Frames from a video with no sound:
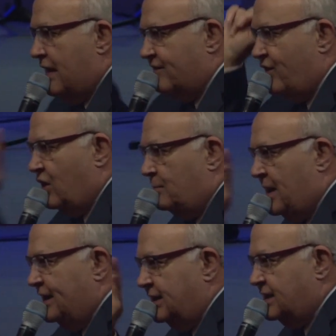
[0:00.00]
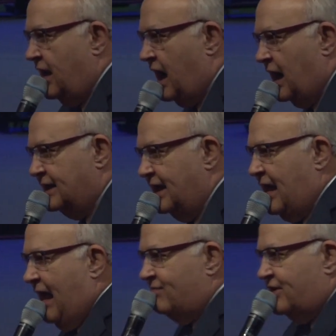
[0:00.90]
of Almighty God,
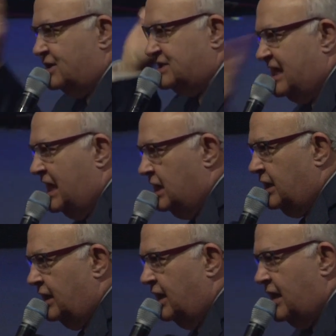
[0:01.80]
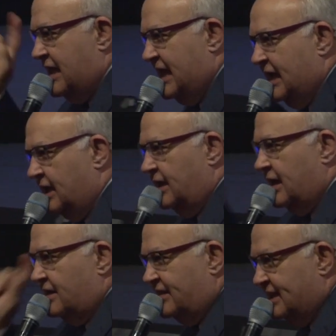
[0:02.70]
and there's healing in
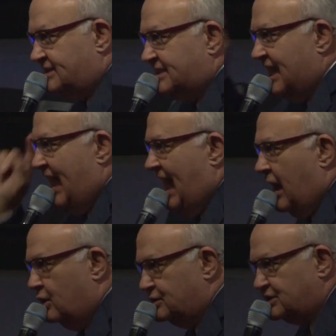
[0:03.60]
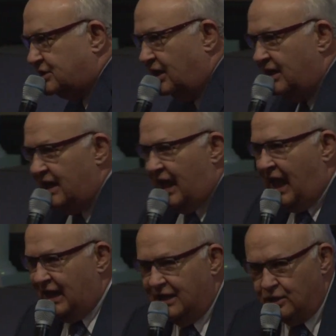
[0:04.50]
this house.
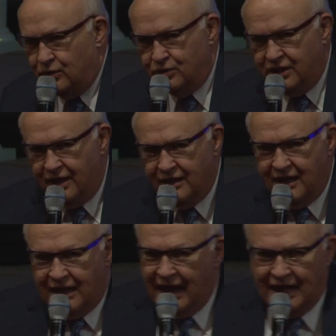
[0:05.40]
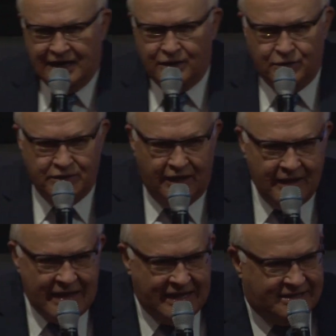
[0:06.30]
Hallelujah. Hallelujah.
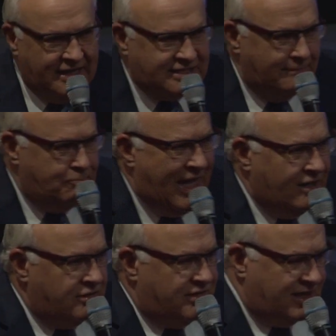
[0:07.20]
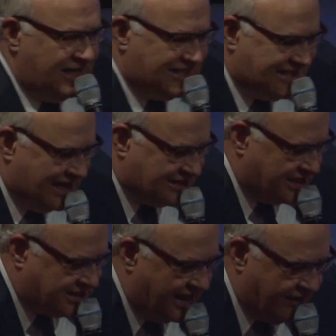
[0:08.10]
It doesn't matter to the
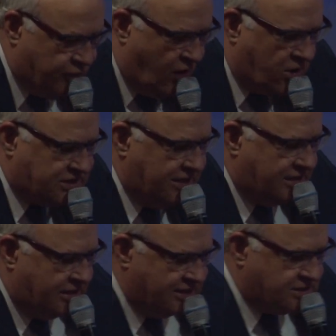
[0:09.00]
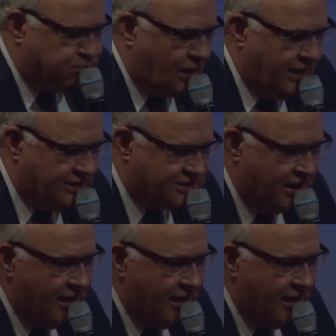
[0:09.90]
diseases that have walked into this place.